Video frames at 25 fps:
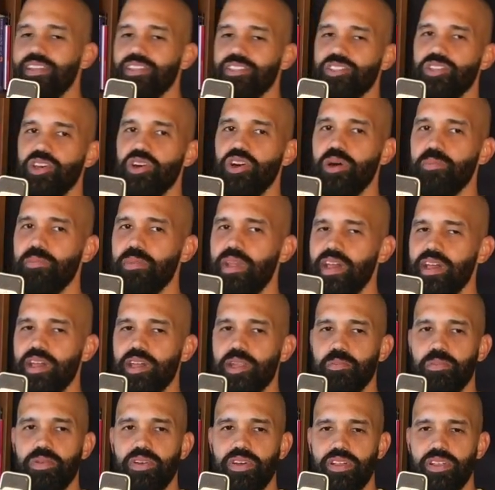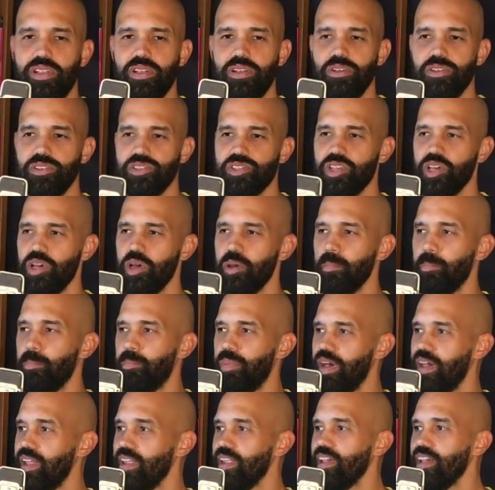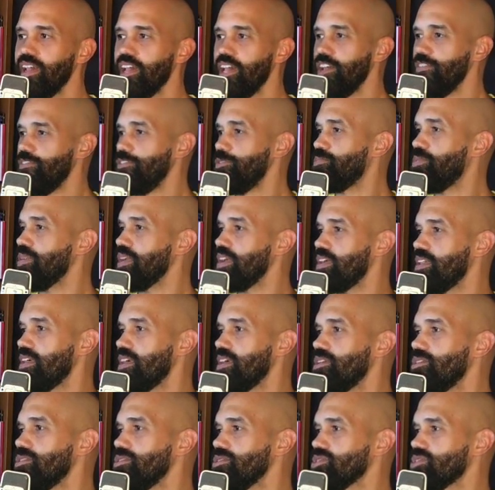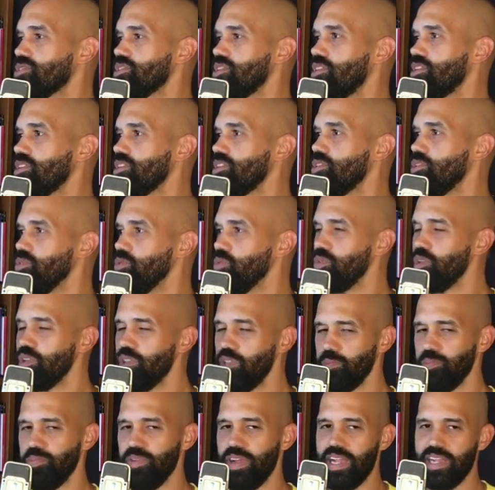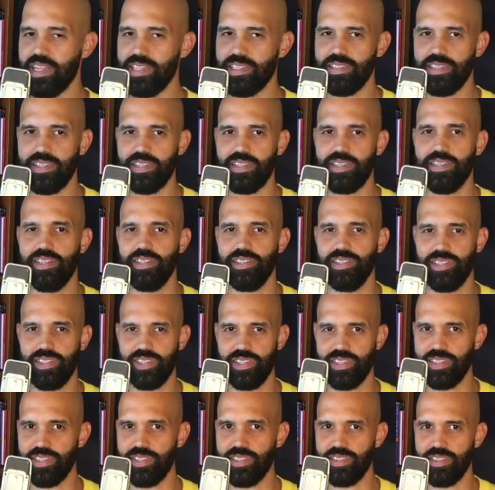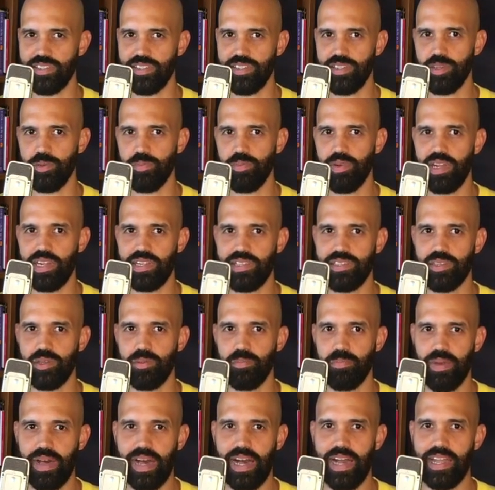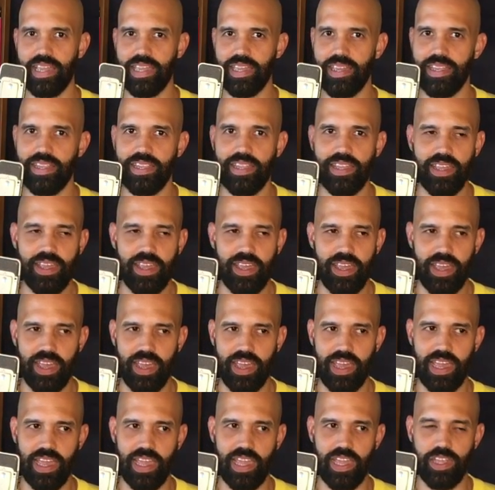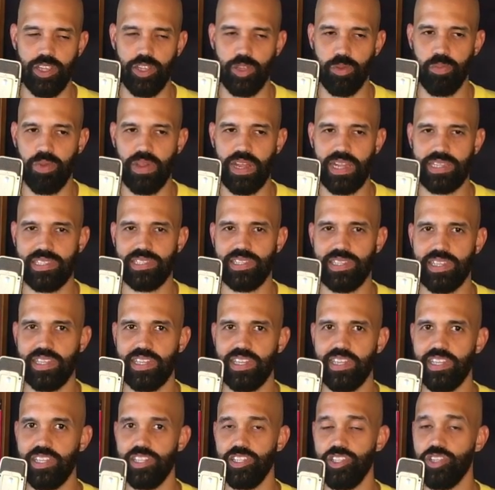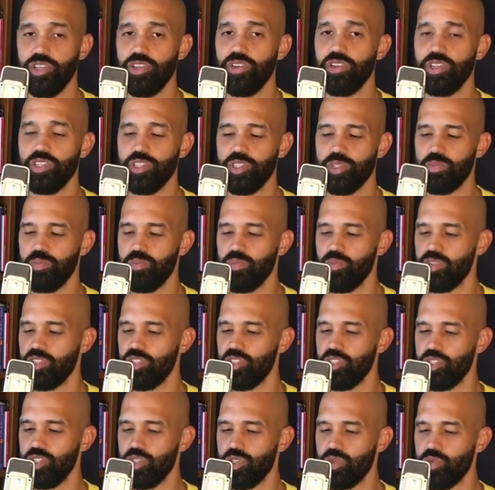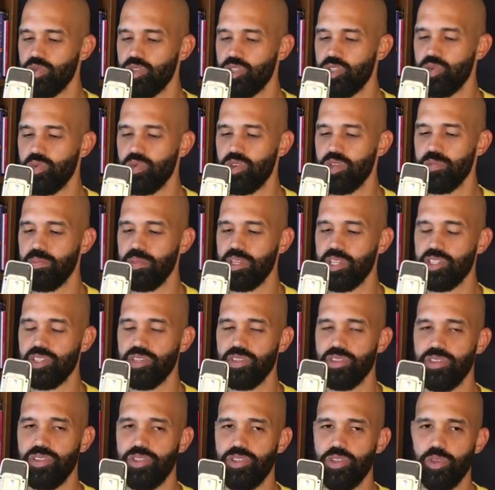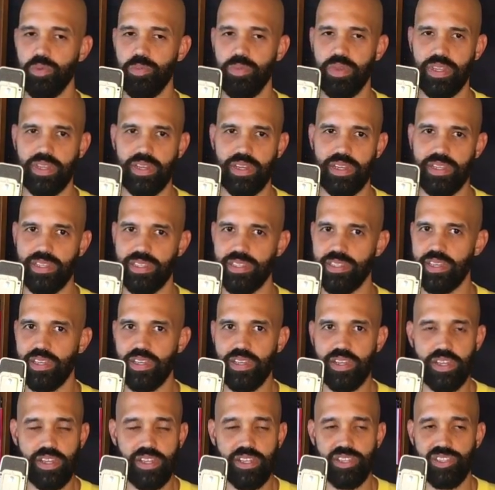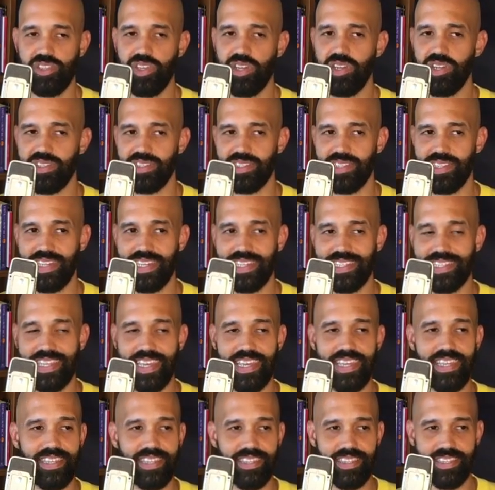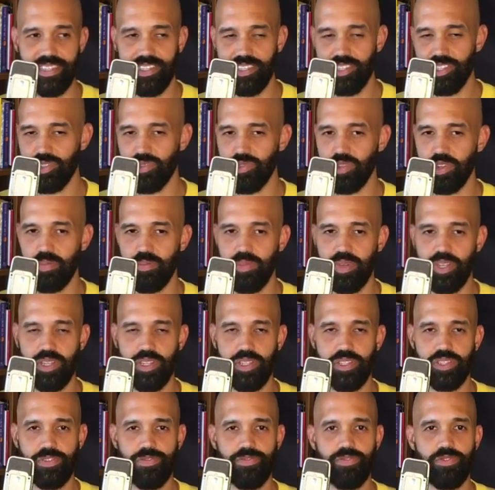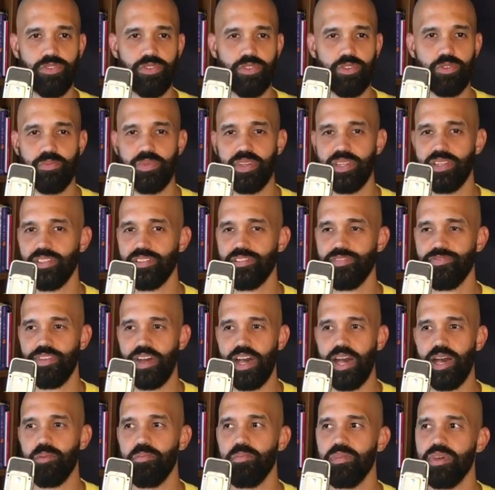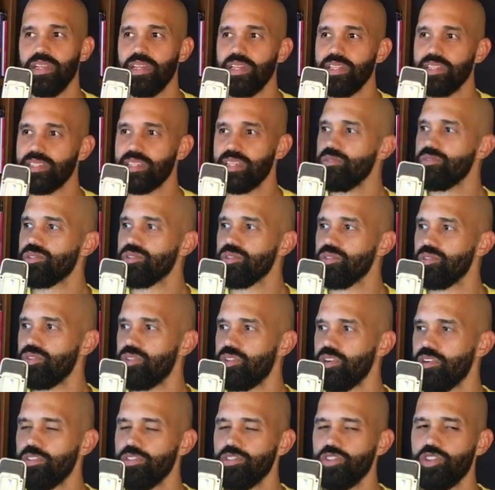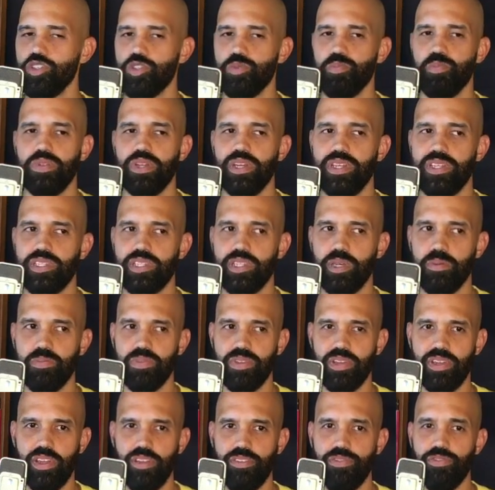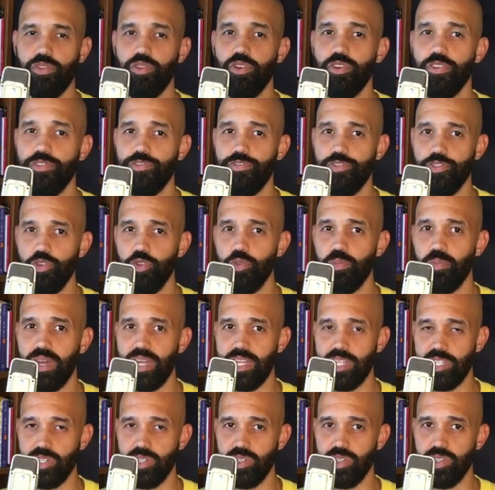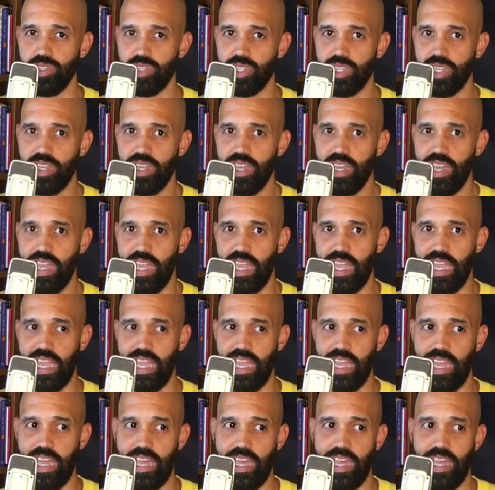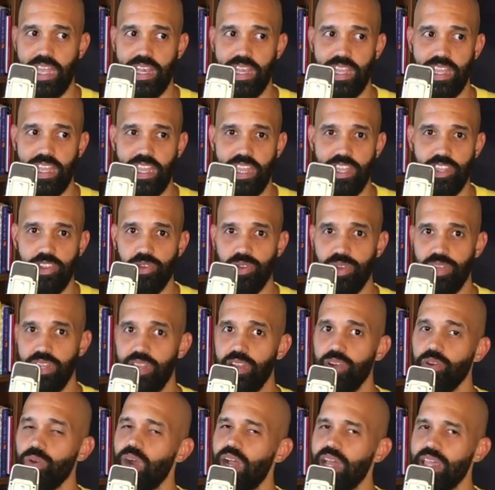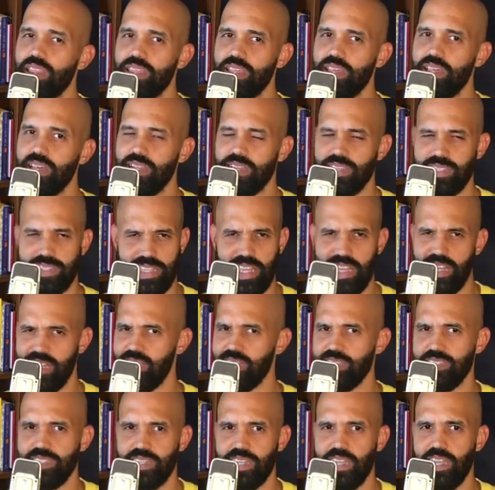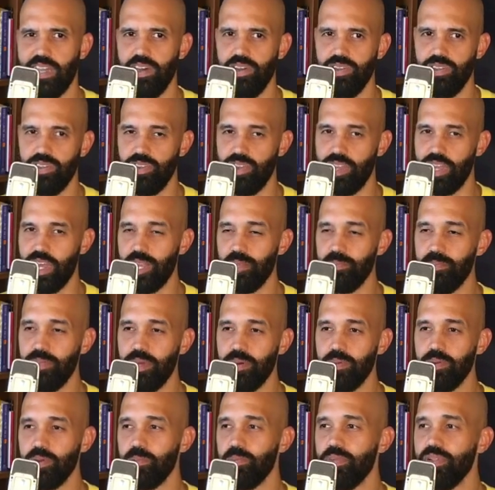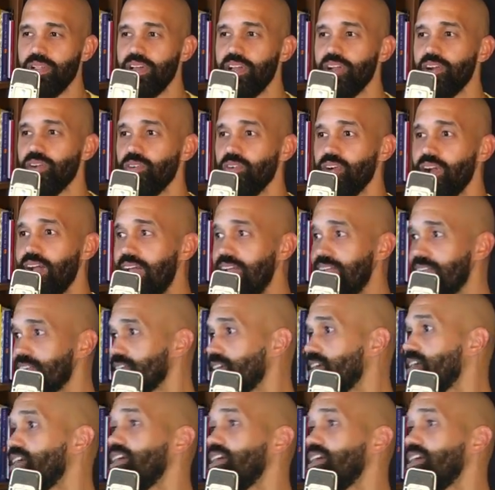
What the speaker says: so I'm not gonna play the whole song, but if you play that whole song, you're really practicing consistency, you're practicing pocket, and you're practicing endurance, which is what you want to make sure you do because songs last at least 3 minutes, 4 minutes, 5 minutes. So don't just play something for a few measures and you get it right then, because that doesn't count. You got to be able to play it right